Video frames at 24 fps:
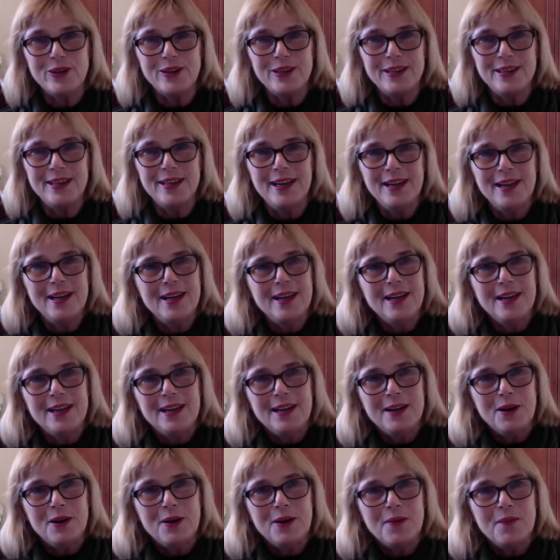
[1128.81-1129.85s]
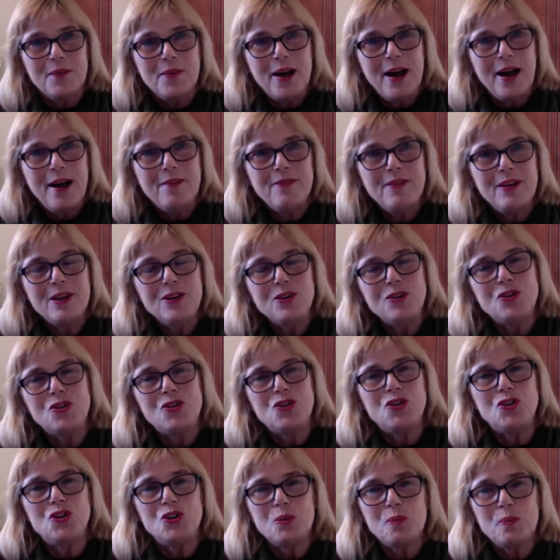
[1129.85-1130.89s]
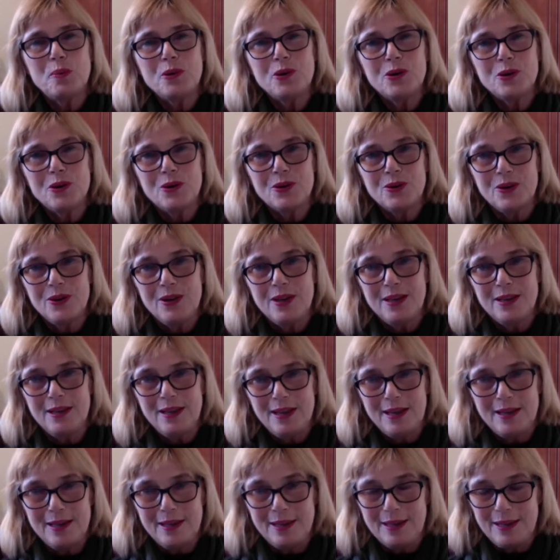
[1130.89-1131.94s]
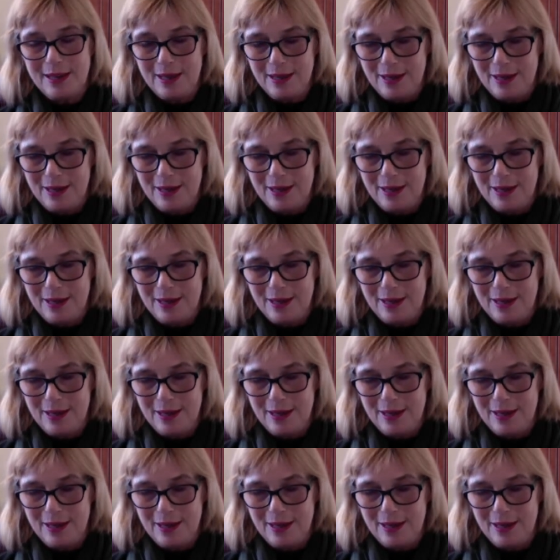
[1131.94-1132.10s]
And having Jupiter in